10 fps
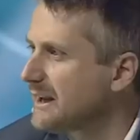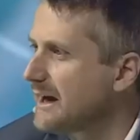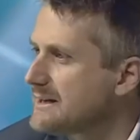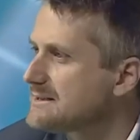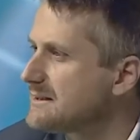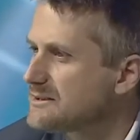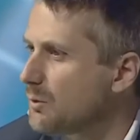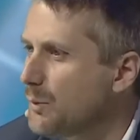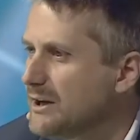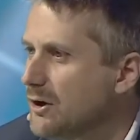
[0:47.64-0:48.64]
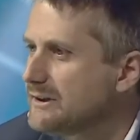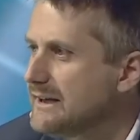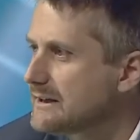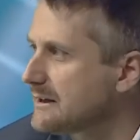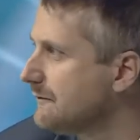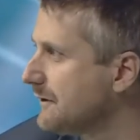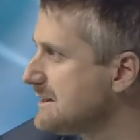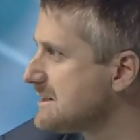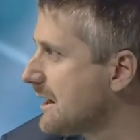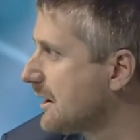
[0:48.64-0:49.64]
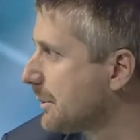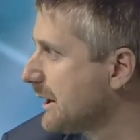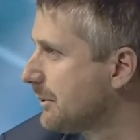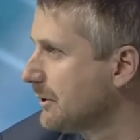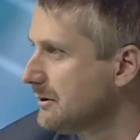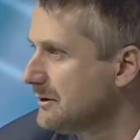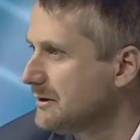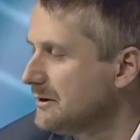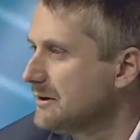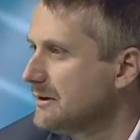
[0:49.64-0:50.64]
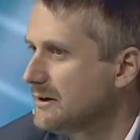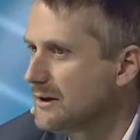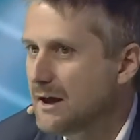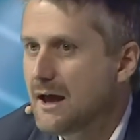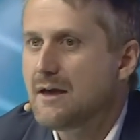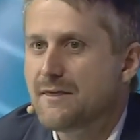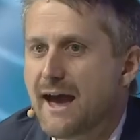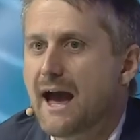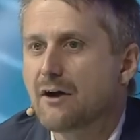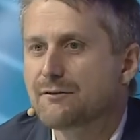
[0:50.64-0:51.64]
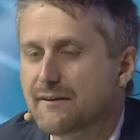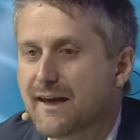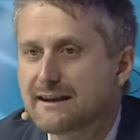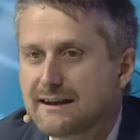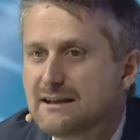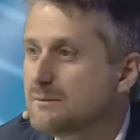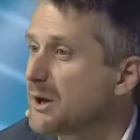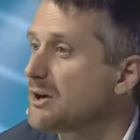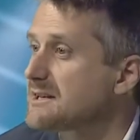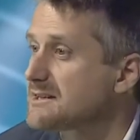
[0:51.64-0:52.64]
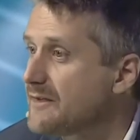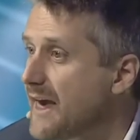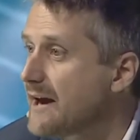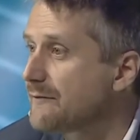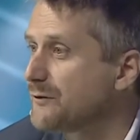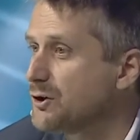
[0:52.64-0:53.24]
realized is that we don't need to convince young people. They're out there, they're leading, because it's their